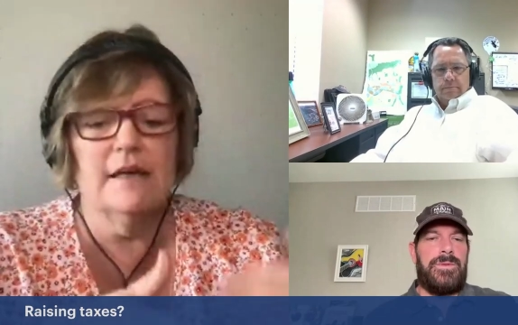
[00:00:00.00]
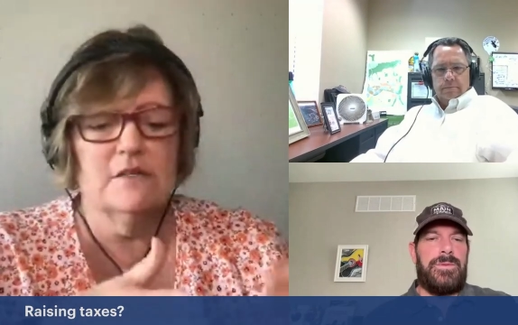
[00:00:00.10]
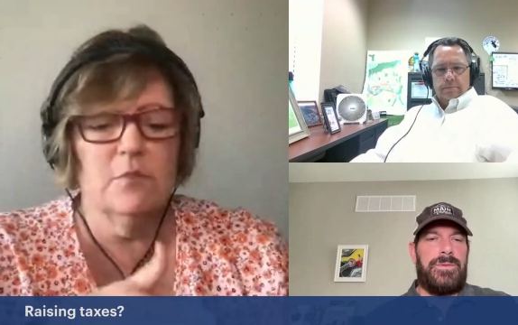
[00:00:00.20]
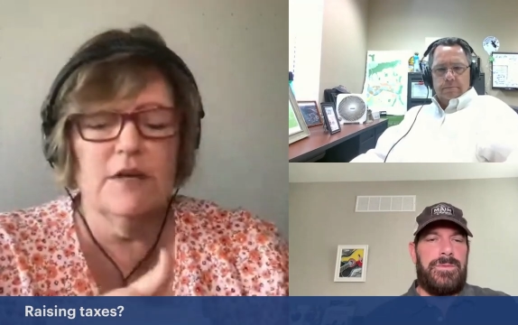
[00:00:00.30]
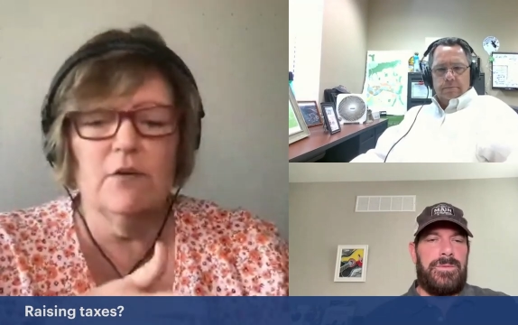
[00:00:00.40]

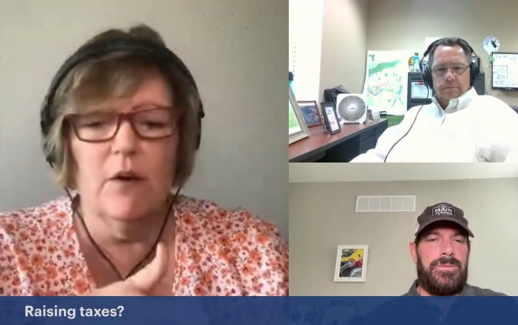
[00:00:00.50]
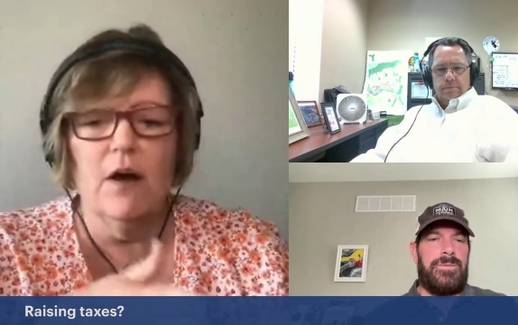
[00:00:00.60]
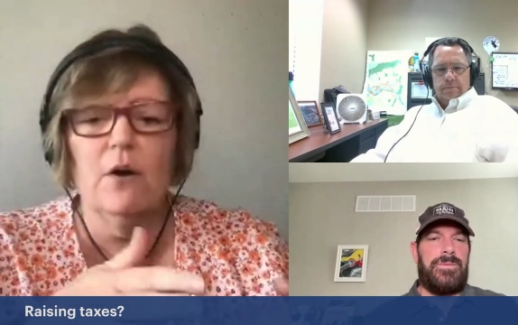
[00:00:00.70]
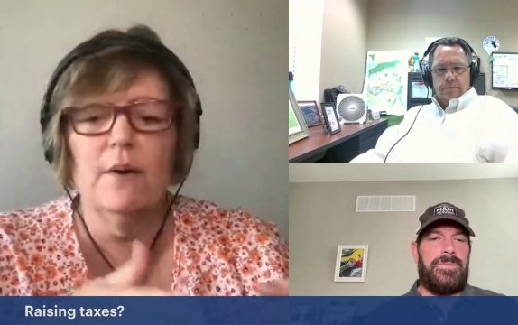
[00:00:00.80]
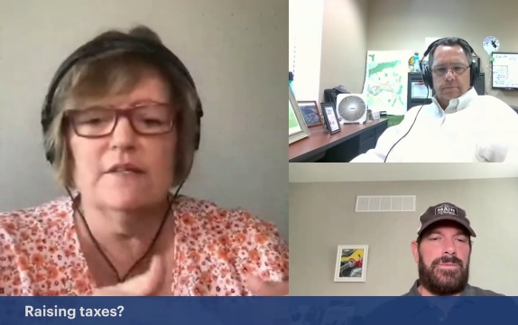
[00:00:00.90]
Speaker 1: as we
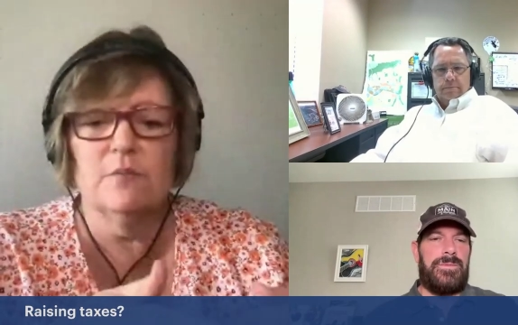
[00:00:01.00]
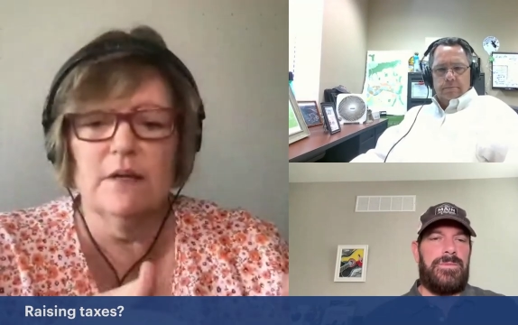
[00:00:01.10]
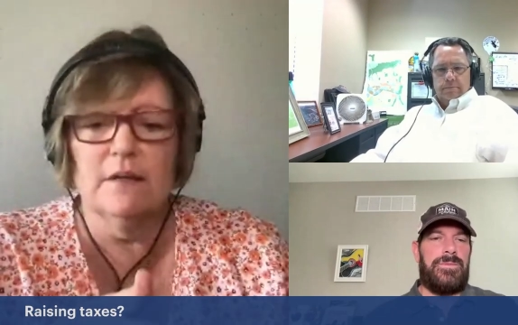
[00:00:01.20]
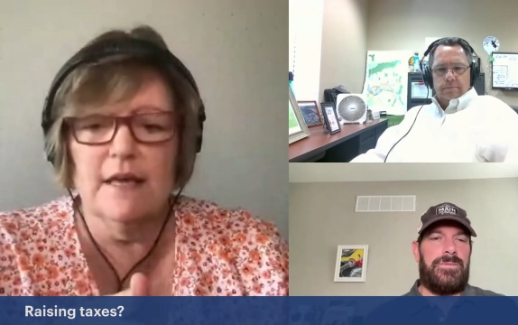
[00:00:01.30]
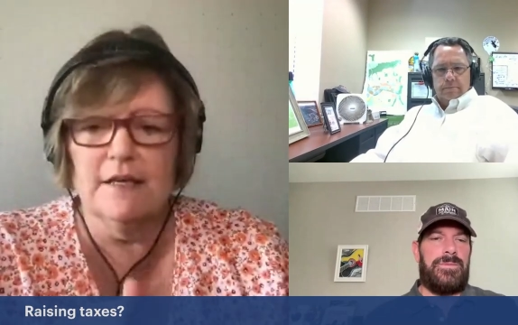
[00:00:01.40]
grow, as
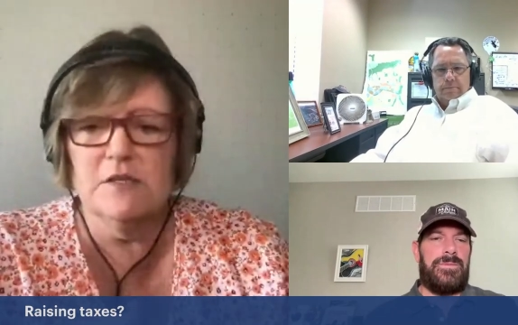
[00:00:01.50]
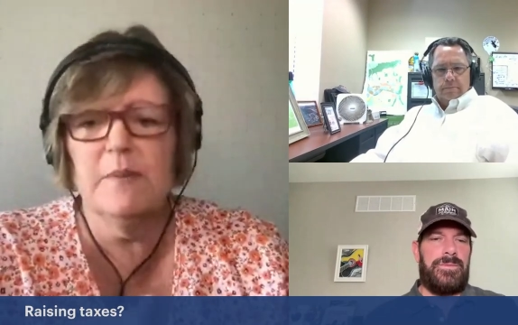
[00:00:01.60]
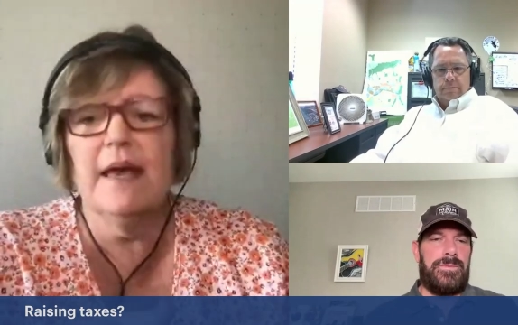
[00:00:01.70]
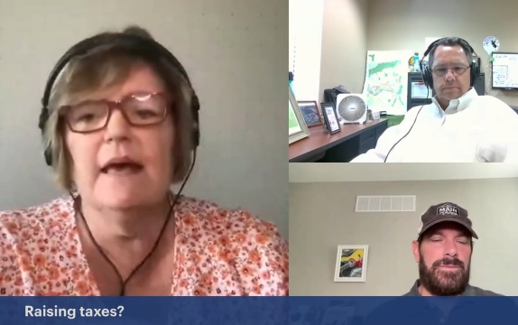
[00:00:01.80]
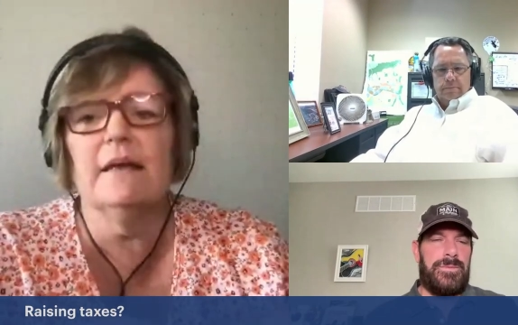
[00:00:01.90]
we
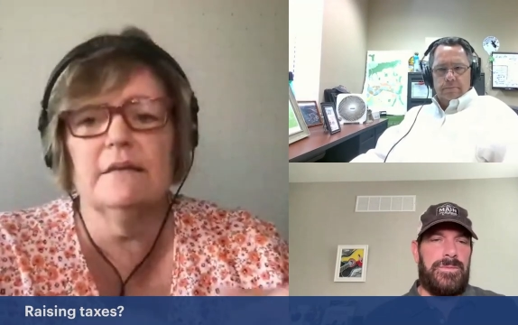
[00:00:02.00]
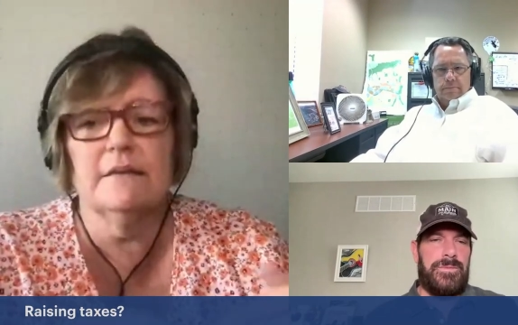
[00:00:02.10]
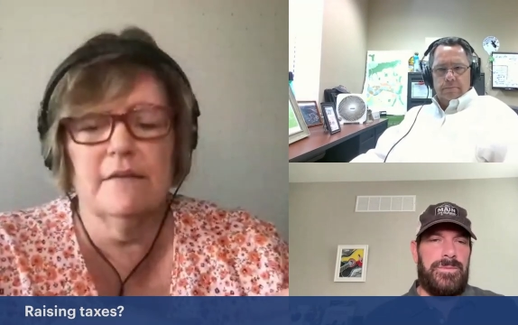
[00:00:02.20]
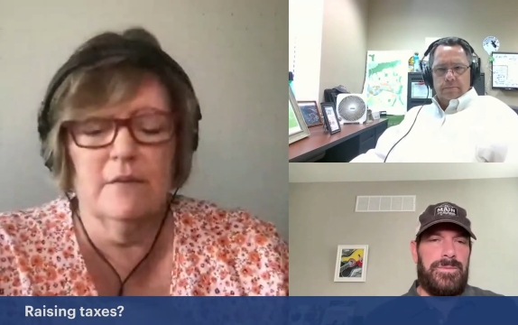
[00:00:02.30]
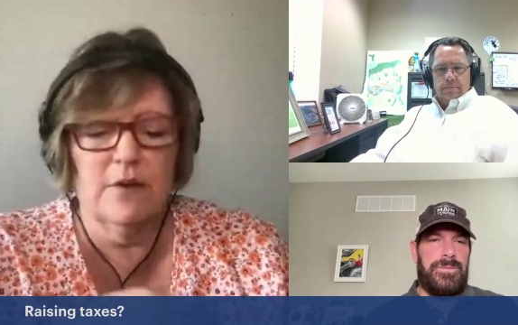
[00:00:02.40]

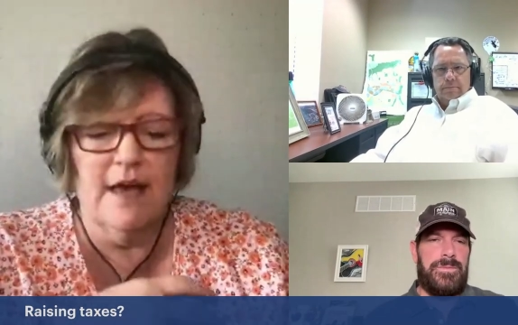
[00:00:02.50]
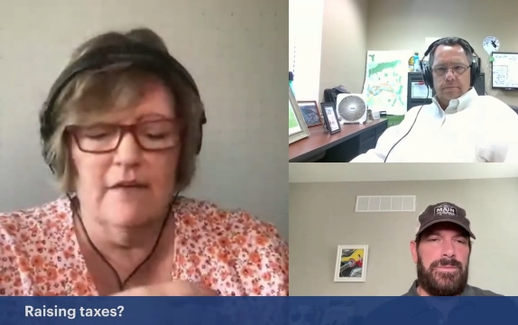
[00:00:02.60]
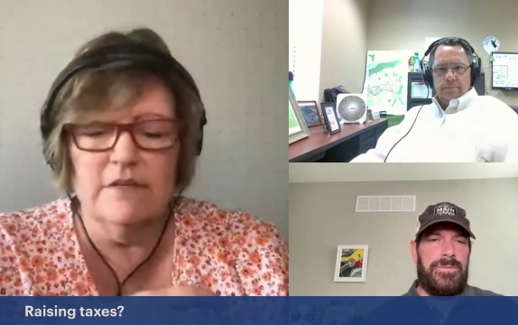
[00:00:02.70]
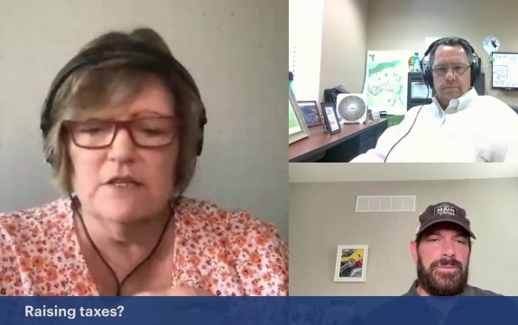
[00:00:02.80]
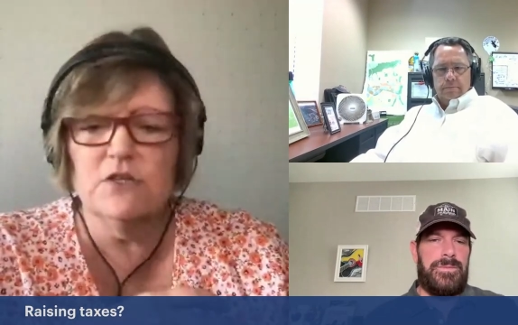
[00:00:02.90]
expand, then we
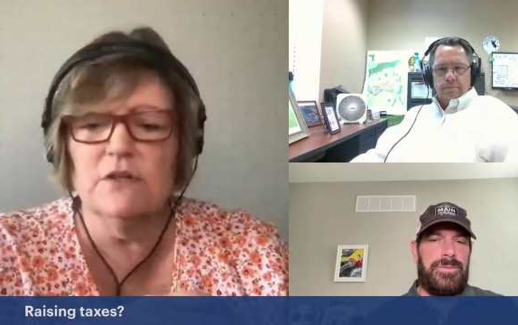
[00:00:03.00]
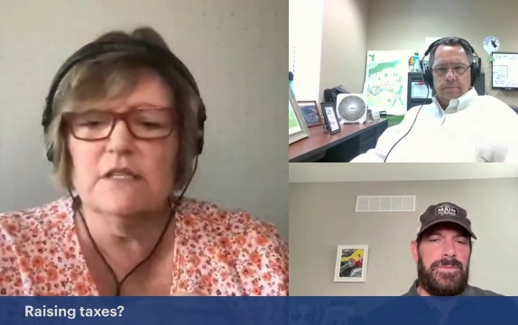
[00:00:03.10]
have additional